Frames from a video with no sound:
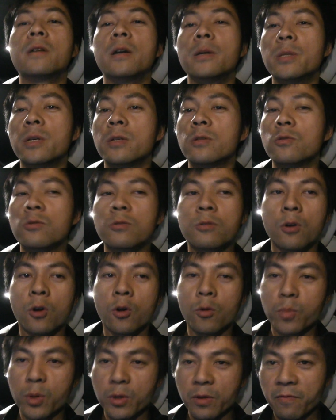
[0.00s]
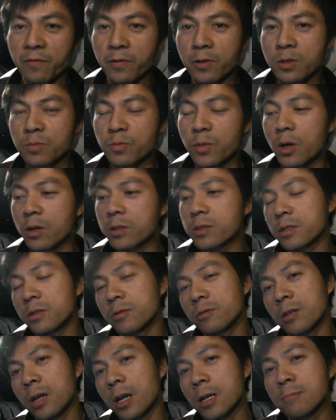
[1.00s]
And then you open the fuse box and
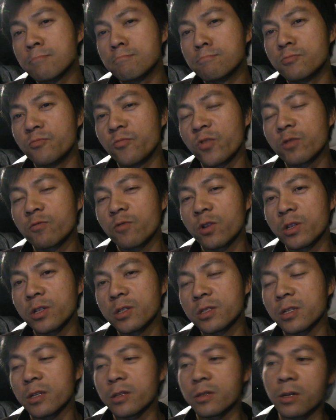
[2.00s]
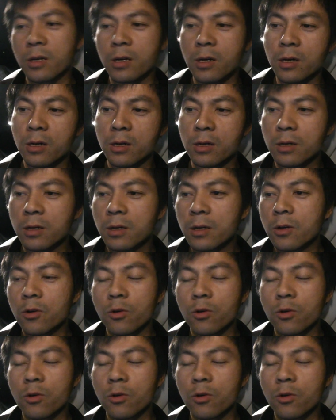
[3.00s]
you're like, which one is it? And